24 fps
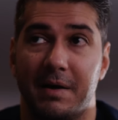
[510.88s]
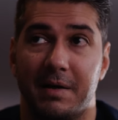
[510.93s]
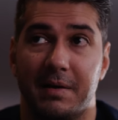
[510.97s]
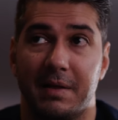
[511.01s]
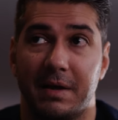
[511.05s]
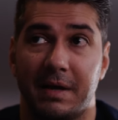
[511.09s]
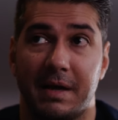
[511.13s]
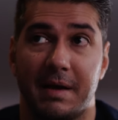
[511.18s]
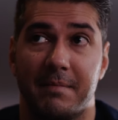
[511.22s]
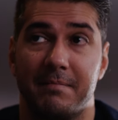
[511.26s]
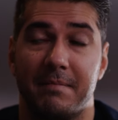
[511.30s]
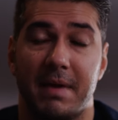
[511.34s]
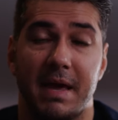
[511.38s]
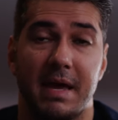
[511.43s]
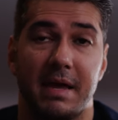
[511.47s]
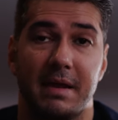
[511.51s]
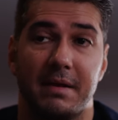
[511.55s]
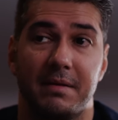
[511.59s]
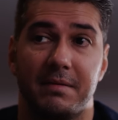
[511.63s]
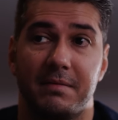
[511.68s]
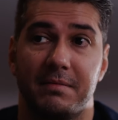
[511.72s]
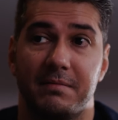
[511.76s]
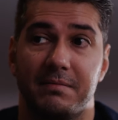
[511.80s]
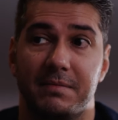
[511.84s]
like I've
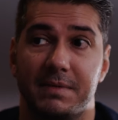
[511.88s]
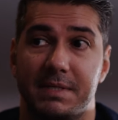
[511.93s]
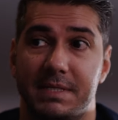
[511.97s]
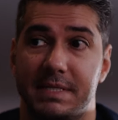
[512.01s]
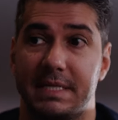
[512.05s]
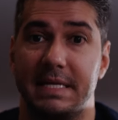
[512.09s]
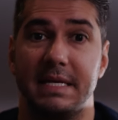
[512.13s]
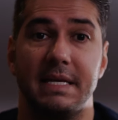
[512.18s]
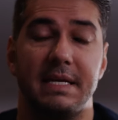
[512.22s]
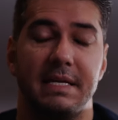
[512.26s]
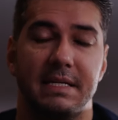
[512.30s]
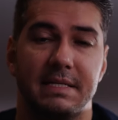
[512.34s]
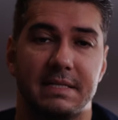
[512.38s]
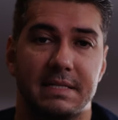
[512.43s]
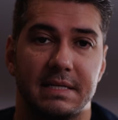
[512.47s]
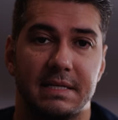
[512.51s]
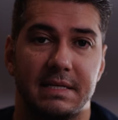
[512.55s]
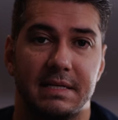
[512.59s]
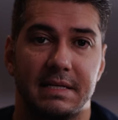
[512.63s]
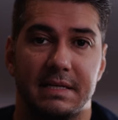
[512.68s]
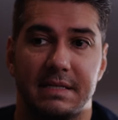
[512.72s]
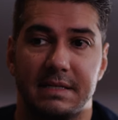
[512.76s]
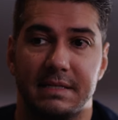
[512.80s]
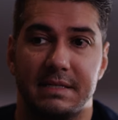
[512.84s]
made scenes
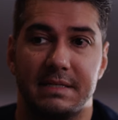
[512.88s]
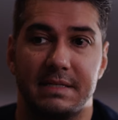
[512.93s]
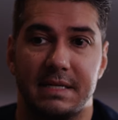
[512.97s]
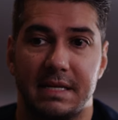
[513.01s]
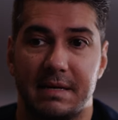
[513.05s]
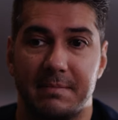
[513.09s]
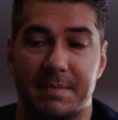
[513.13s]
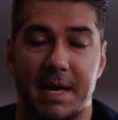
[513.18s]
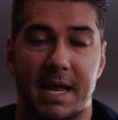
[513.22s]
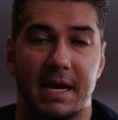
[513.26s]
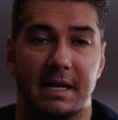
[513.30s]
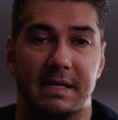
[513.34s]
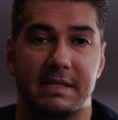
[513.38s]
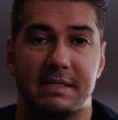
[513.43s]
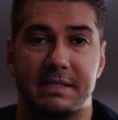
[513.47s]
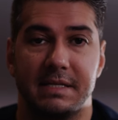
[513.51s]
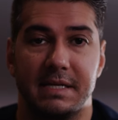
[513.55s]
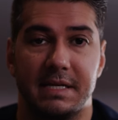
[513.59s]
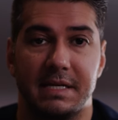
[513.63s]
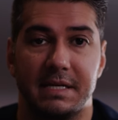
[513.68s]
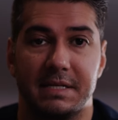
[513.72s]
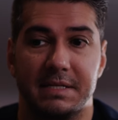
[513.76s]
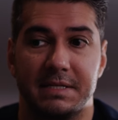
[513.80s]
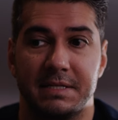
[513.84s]
and cinematic
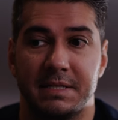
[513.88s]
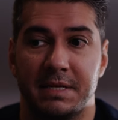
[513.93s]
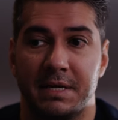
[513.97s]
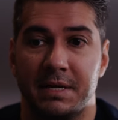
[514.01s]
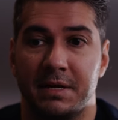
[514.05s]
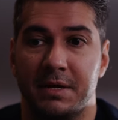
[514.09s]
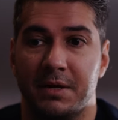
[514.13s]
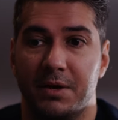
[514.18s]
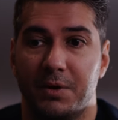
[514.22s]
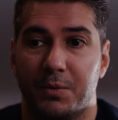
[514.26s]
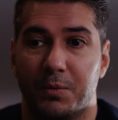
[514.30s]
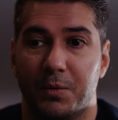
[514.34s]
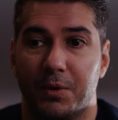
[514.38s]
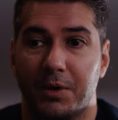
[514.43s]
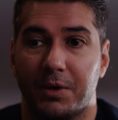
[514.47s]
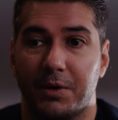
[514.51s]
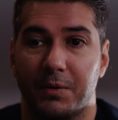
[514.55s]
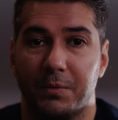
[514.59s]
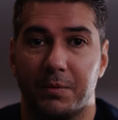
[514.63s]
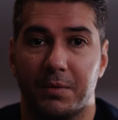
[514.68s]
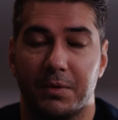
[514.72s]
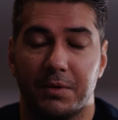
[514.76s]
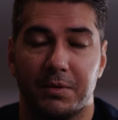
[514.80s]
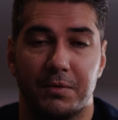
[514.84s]
scenes
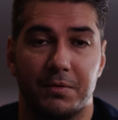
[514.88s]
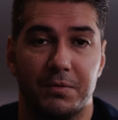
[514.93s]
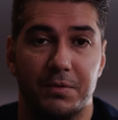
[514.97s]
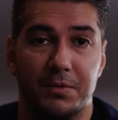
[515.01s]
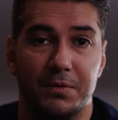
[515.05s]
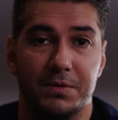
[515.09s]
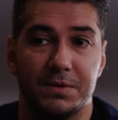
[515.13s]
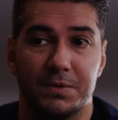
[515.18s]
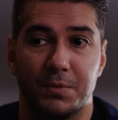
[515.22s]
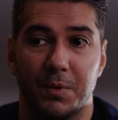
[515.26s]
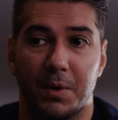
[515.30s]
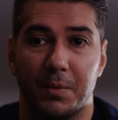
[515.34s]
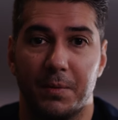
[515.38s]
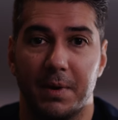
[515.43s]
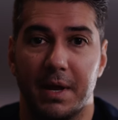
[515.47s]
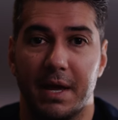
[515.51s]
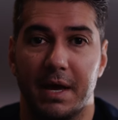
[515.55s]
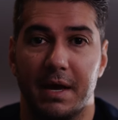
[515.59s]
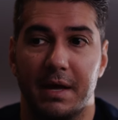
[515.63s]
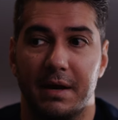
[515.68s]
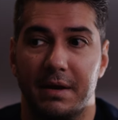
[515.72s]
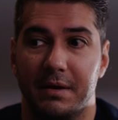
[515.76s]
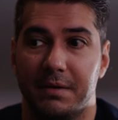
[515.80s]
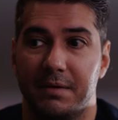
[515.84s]
working with crews where we
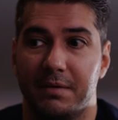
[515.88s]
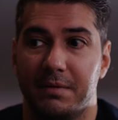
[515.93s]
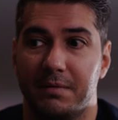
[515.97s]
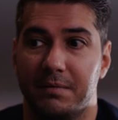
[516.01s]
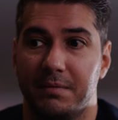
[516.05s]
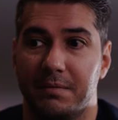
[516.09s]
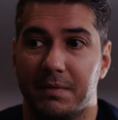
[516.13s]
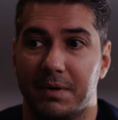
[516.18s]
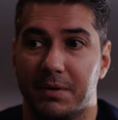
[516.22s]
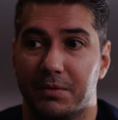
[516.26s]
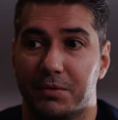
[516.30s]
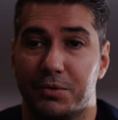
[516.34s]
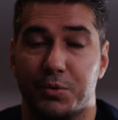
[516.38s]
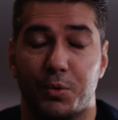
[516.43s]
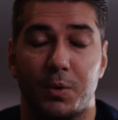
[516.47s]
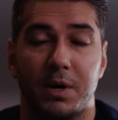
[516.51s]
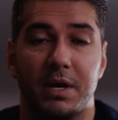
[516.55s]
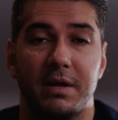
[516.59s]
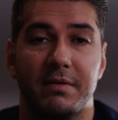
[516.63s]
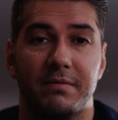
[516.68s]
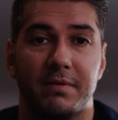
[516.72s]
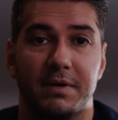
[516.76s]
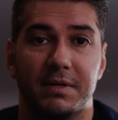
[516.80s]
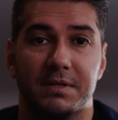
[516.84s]
had,
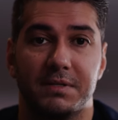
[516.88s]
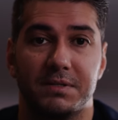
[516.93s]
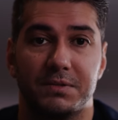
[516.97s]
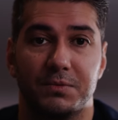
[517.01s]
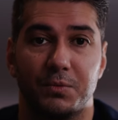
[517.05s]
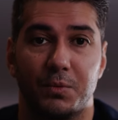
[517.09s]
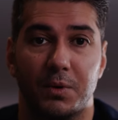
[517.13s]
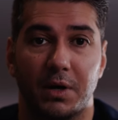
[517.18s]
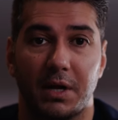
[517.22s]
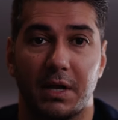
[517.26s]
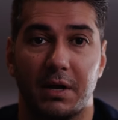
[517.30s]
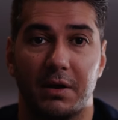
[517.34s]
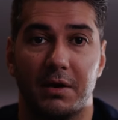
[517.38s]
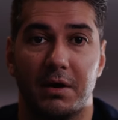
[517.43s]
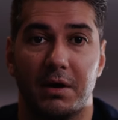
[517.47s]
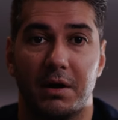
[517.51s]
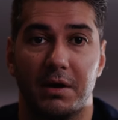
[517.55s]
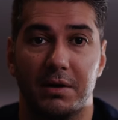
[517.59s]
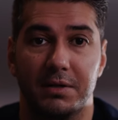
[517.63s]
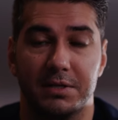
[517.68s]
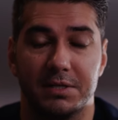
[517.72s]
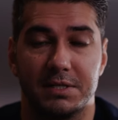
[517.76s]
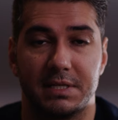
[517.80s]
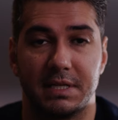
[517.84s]
20 of us working
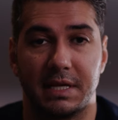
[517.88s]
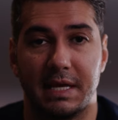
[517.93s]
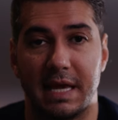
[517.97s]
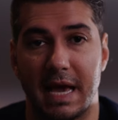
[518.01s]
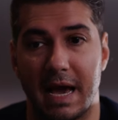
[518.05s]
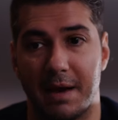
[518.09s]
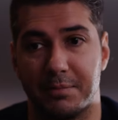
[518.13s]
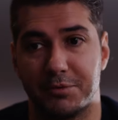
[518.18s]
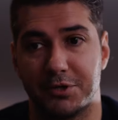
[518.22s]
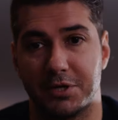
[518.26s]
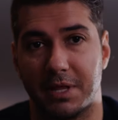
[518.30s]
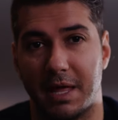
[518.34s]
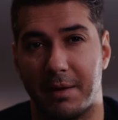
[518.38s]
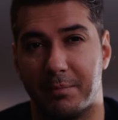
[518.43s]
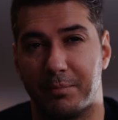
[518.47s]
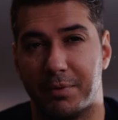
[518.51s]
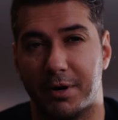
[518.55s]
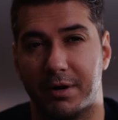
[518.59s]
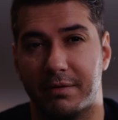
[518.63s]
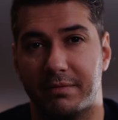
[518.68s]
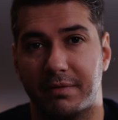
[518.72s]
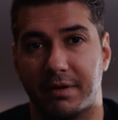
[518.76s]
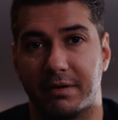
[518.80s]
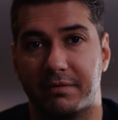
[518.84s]
hard just to capture that
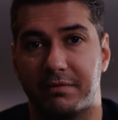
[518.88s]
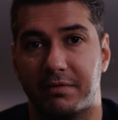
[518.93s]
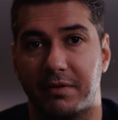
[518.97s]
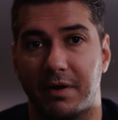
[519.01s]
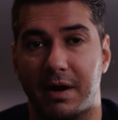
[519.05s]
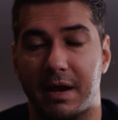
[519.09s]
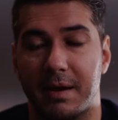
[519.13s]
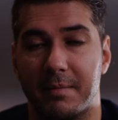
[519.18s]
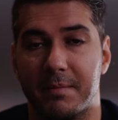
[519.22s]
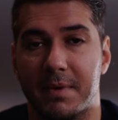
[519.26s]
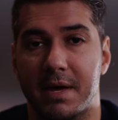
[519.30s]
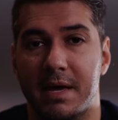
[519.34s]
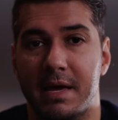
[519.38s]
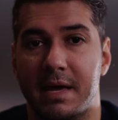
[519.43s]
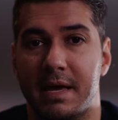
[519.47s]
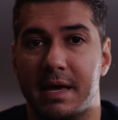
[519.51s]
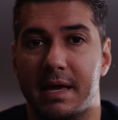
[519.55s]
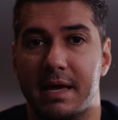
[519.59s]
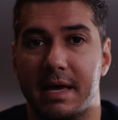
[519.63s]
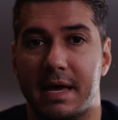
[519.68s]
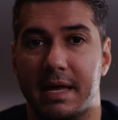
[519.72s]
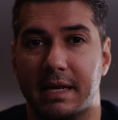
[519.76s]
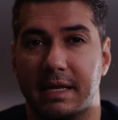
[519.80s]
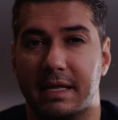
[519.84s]
perfect frame
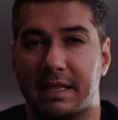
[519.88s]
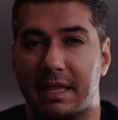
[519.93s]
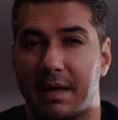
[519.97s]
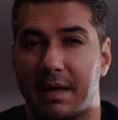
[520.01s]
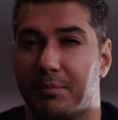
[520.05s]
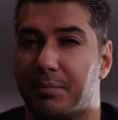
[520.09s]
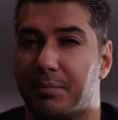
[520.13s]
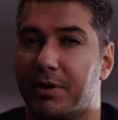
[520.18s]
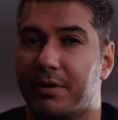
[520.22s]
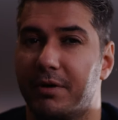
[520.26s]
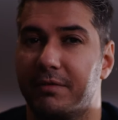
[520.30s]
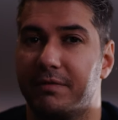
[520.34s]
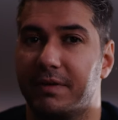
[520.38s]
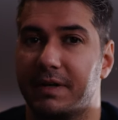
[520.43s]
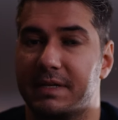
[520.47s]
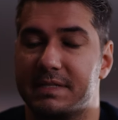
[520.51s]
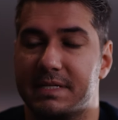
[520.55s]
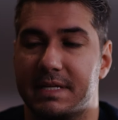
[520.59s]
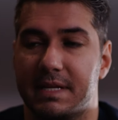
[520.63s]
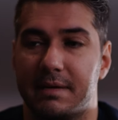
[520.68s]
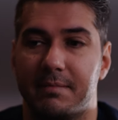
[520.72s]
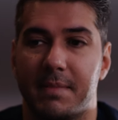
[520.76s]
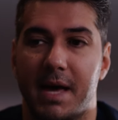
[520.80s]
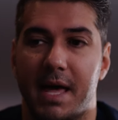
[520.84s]
and get that perfect
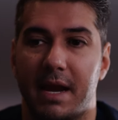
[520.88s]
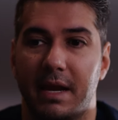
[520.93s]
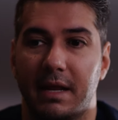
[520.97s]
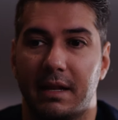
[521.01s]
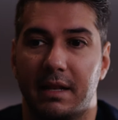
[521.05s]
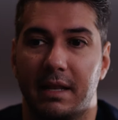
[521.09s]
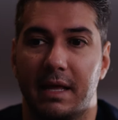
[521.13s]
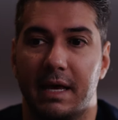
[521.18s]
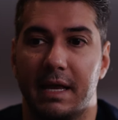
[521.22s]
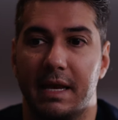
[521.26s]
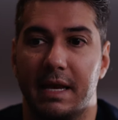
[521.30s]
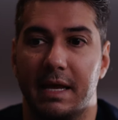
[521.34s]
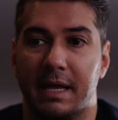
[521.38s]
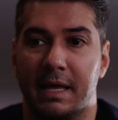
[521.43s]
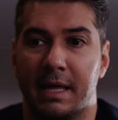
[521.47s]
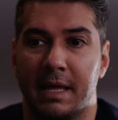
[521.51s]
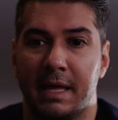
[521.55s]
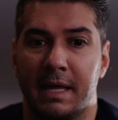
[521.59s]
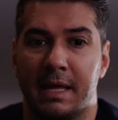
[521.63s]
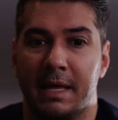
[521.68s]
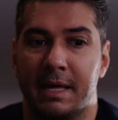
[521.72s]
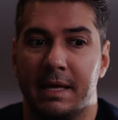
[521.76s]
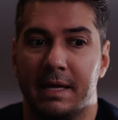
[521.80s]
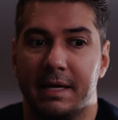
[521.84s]
cinematic lighting.
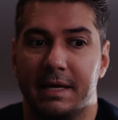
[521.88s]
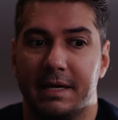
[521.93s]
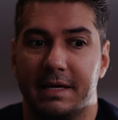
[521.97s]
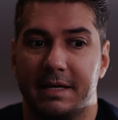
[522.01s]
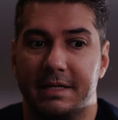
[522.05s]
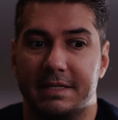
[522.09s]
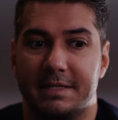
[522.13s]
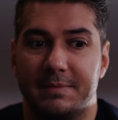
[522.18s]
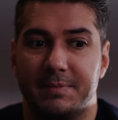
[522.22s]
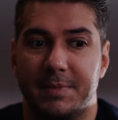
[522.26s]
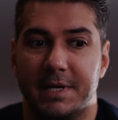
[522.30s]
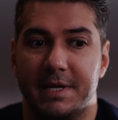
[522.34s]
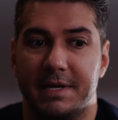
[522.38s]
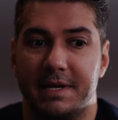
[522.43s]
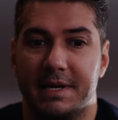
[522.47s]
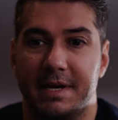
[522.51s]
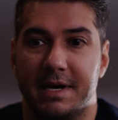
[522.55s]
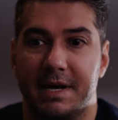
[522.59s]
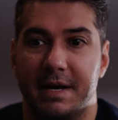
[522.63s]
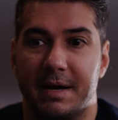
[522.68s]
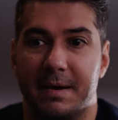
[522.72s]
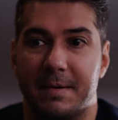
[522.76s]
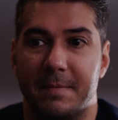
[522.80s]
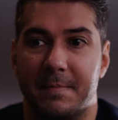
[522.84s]
It's been
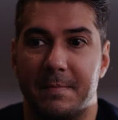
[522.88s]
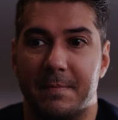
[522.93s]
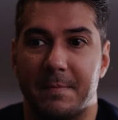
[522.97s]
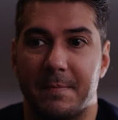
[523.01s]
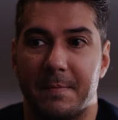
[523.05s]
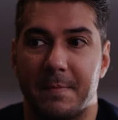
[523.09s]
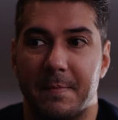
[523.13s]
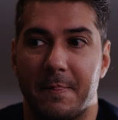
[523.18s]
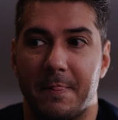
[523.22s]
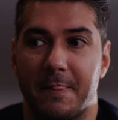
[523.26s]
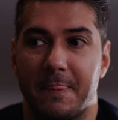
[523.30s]
an